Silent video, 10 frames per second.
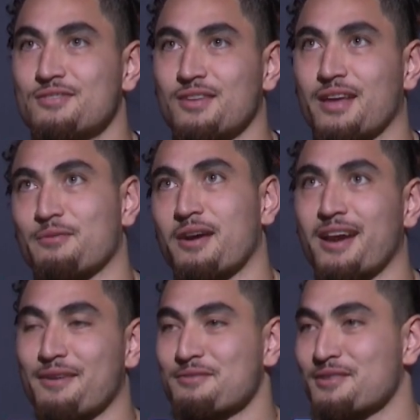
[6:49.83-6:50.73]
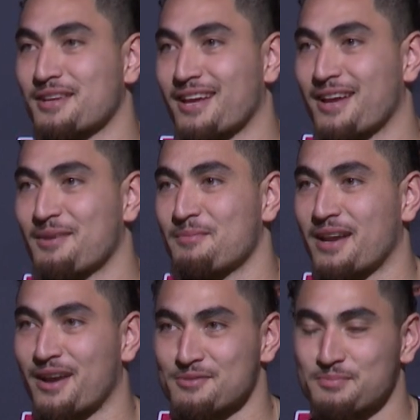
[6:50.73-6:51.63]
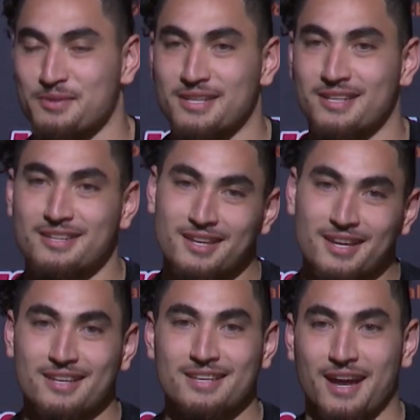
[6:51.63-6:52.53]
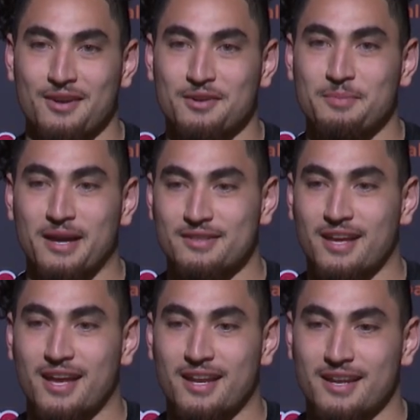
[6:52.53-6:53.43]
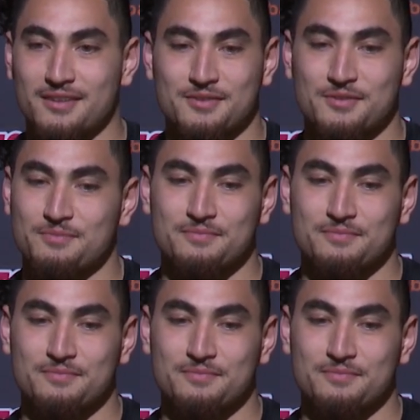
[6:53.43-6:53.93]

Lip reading: like right after the game, and I was pretty down about that, and